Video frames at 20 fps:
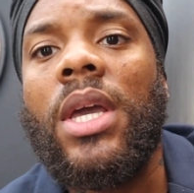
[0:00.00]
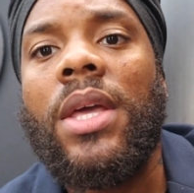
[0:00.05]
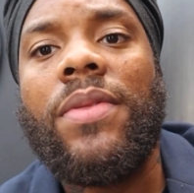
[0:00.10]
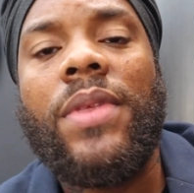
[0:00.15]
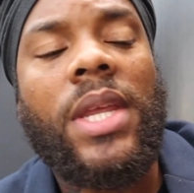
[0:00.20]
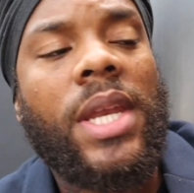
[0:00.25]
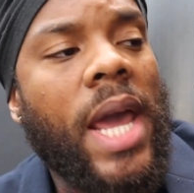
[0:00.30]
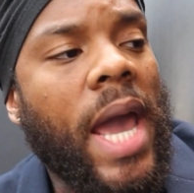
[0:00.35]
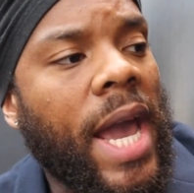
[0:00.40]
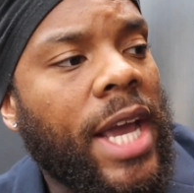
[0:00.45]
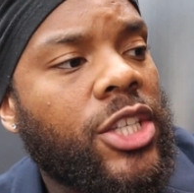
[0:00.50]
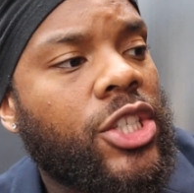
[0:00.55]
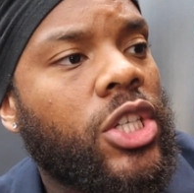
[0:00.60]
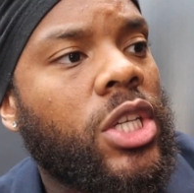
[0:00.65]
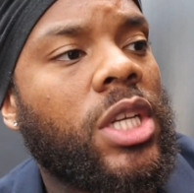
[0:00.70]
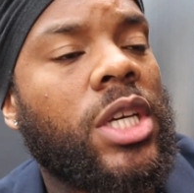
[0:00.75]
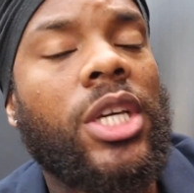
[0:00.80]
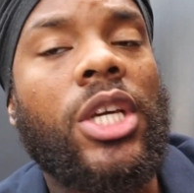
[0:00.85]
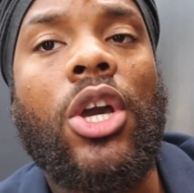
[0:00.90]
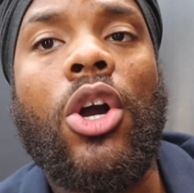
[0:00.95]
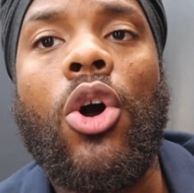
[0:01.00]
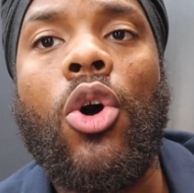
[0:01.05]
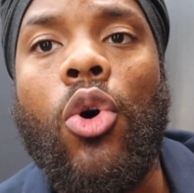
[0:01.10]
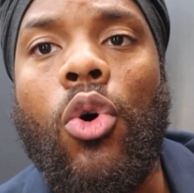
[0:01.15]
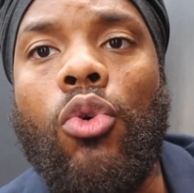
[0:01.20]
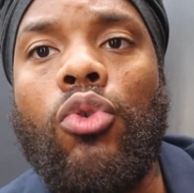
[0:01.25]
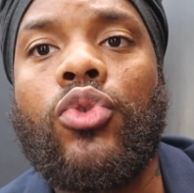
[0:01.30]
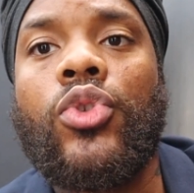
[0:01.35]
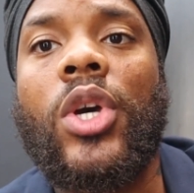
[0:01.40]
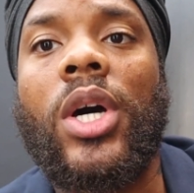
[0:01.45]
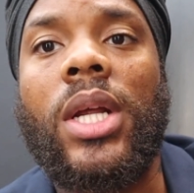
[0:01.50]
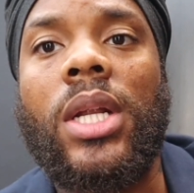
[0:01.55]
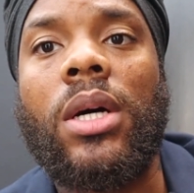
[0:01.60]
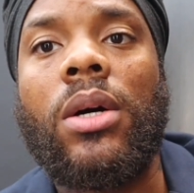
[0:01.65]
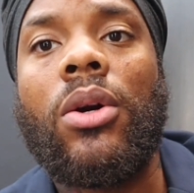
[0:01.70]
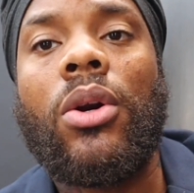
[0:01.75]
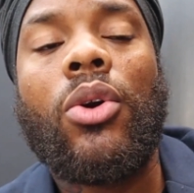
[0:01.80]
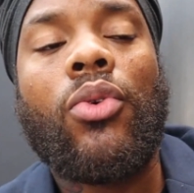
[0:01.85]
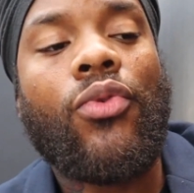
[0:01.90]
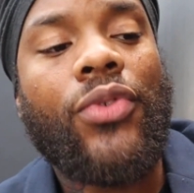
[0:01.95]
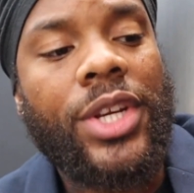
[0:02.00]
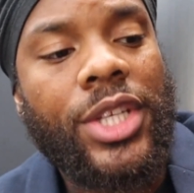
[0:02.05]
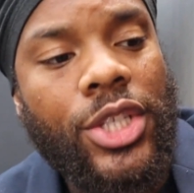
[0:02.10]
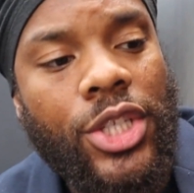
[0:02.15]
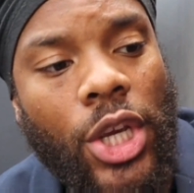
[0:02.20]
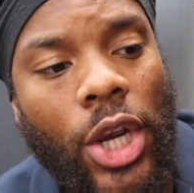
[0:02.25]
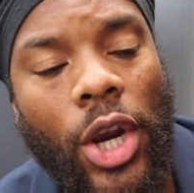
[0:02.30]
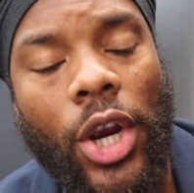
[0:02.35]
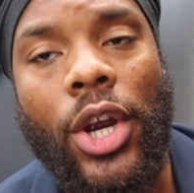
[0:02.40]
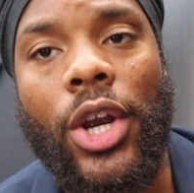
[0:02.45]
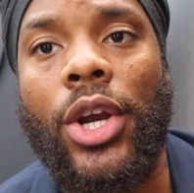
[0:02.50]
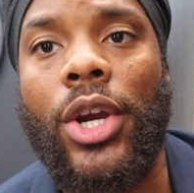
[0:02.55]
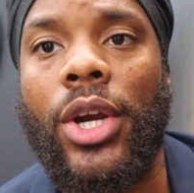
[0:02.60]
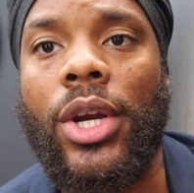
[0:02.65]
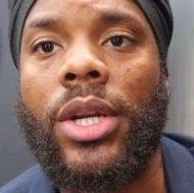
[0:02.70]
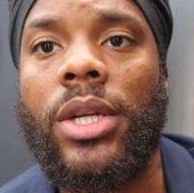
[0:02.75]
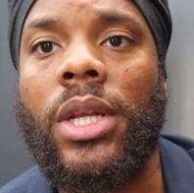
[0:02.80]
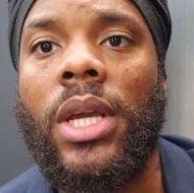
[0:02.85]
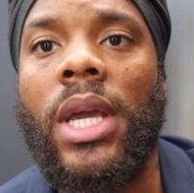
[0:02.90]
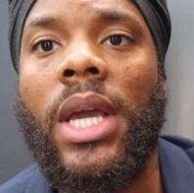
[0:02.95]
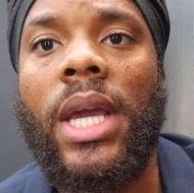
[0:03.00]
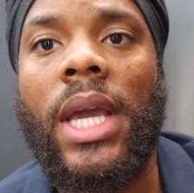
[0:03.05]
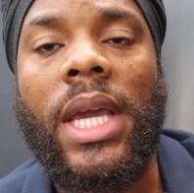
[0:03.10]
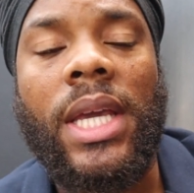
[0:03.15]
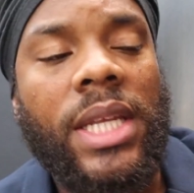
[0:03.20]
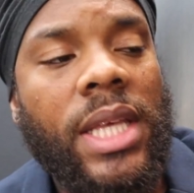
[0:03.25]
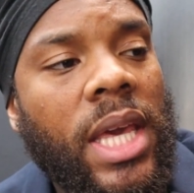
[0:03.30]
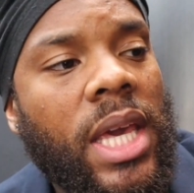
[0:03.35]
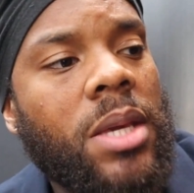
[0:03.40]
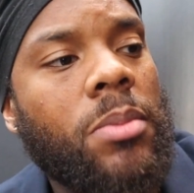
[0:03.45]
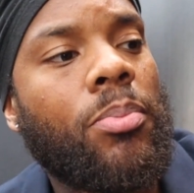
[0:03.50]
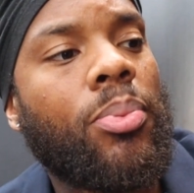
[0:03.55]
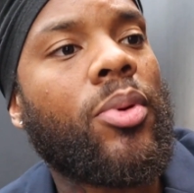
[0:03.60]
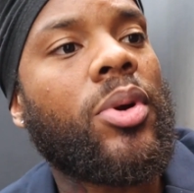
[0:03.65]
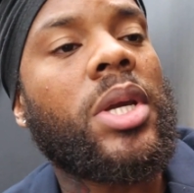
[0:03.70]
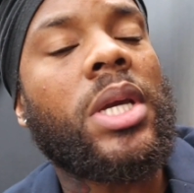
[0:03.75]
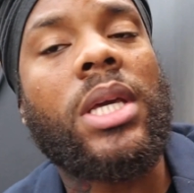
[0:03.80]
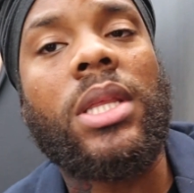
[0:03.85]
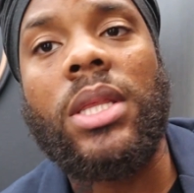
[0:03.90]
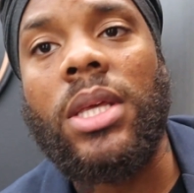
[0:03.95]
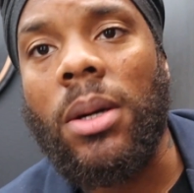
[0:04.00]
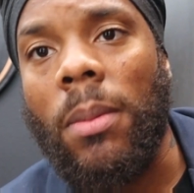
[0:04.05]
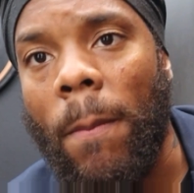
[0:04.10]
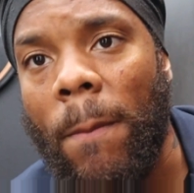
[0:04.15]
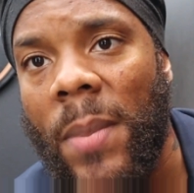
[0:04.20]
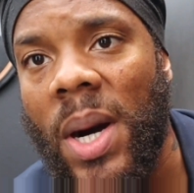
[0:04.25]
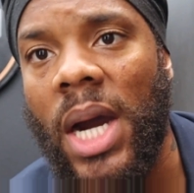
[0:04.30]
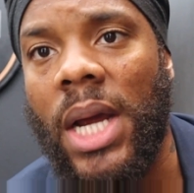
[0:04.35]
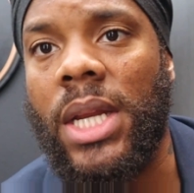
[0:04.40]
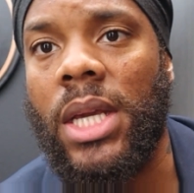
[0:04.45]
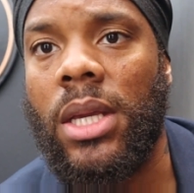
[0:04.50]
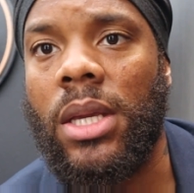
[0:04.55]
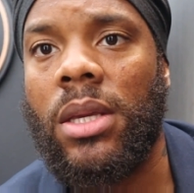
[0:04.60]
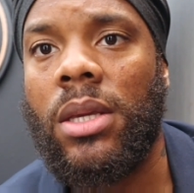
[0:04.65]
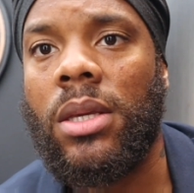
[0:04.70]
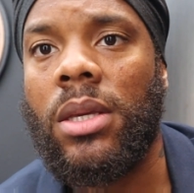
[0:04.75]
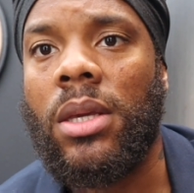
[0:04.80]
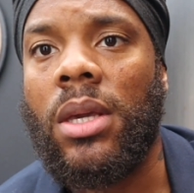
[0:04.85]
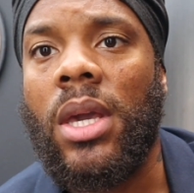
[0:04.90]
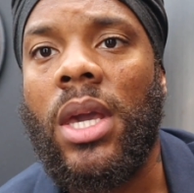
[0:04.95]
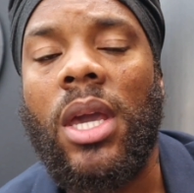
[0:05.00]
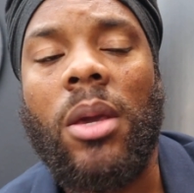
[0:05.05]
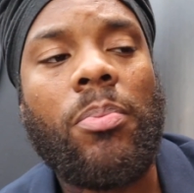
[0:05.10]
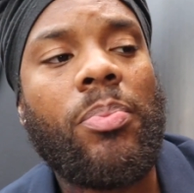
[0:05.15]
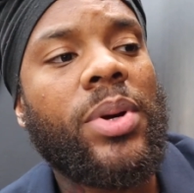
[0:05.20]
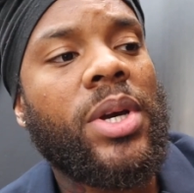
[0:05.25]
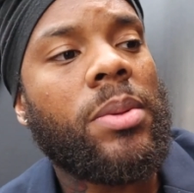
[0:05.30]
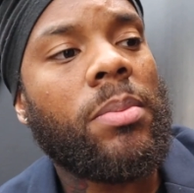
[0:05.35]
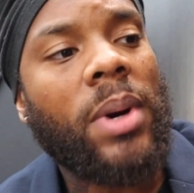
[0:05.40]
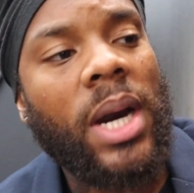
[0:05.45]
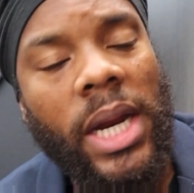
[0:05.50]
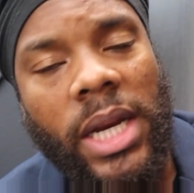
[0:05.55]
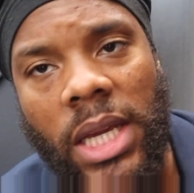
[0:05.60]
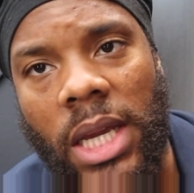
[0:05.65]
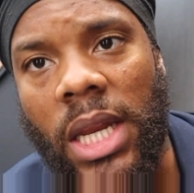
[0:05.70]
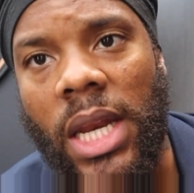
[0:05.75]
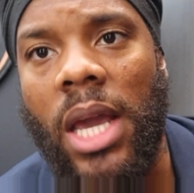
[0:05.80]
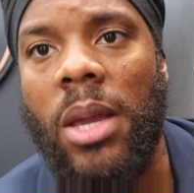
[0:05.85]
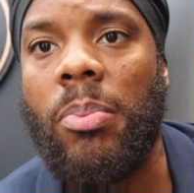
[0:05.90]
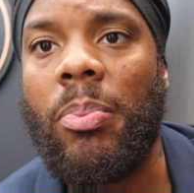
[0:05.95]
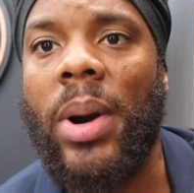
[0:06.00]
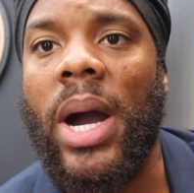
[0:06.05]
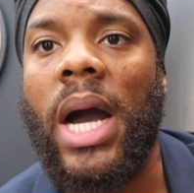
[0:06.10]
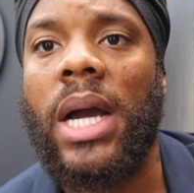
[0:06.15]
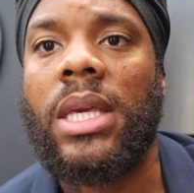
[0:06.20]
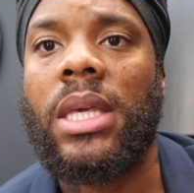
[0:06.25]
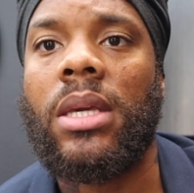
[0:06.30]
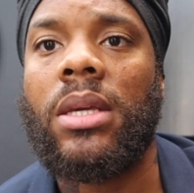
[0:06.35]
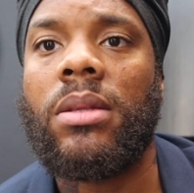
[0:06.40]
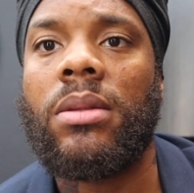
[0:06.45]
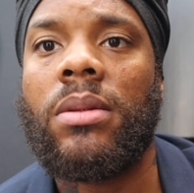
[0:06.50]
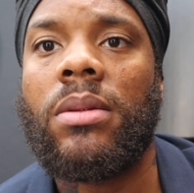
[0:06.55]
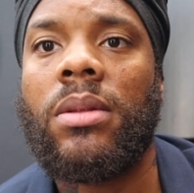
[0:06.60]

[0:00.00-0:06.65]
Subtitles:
than actually who's gonna return and keep bringing them money and put money in their pocket